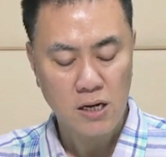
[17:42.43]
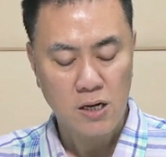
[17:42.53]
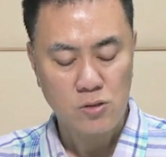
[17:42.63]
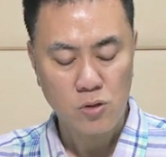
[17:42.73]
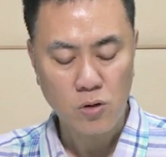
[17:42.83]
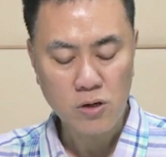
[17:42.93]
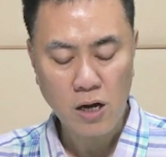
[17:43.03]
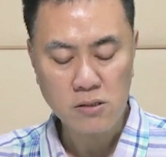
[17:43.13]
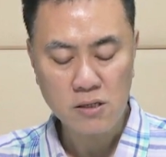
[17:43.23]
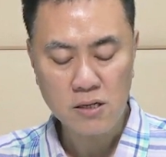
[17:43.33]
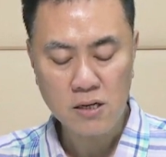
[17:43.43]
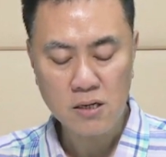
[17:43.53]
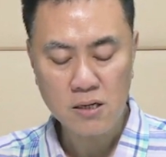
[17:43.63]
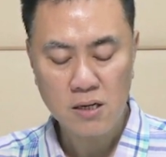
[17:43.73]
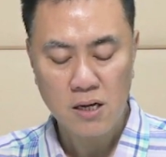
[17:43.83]
so
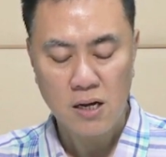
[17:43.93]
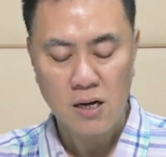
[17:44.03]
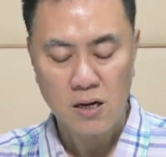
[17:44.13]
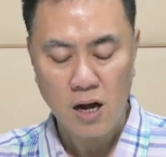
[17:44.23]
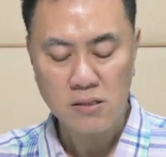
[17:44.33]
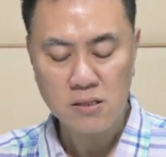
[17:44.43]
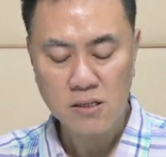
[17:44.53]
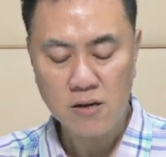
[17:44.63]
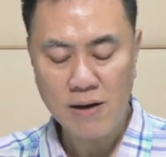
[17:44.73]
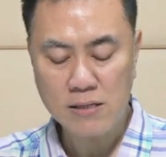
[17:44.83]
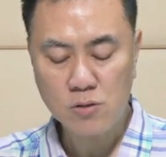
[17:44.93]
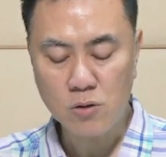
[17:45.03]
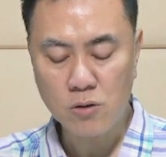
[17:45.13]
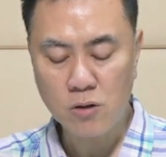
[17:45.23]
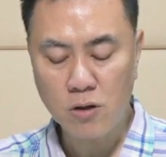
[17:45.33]
consider continuous
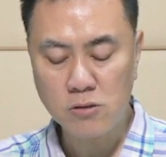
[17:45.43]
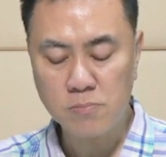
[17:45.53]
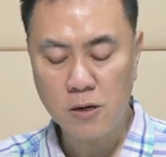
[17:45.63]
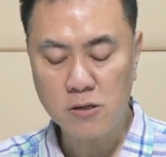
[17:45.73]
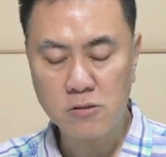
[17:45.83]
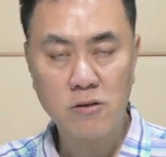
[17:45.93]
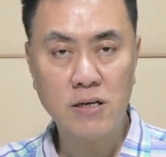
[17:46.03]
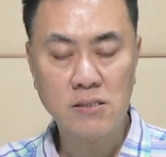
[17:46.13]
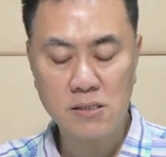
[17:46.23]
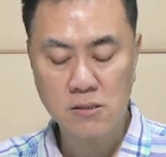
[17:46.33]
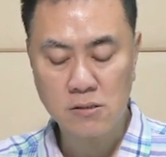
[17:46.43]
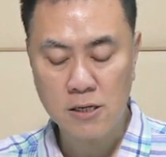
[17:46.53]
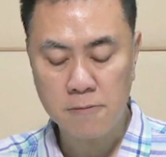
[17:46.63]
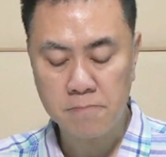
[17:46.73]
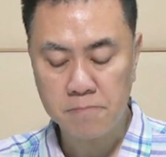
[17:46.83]
glucose monitoring
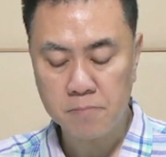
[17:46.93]
system